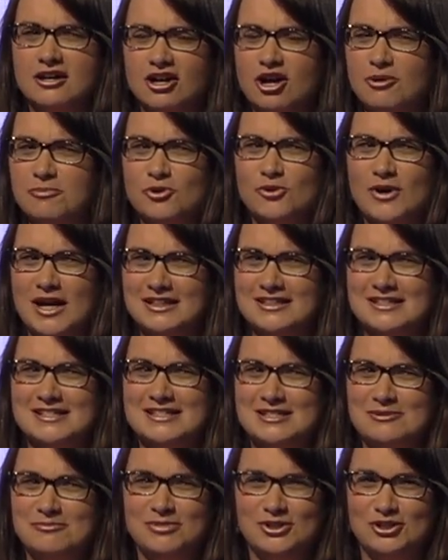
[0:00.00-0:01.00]
copyright is
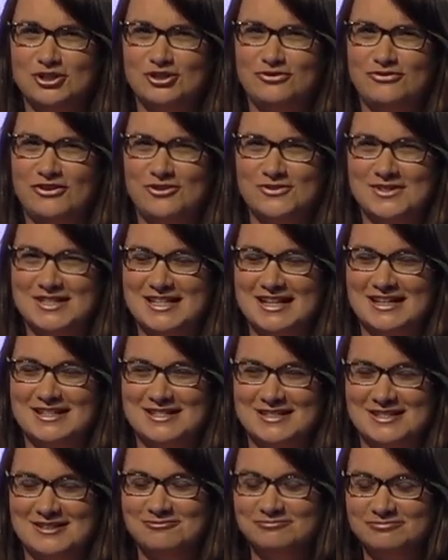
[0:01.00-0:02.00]
simply not very
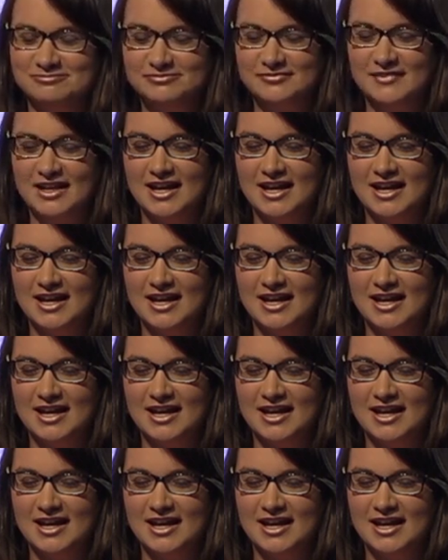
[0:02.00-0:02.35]
sexy.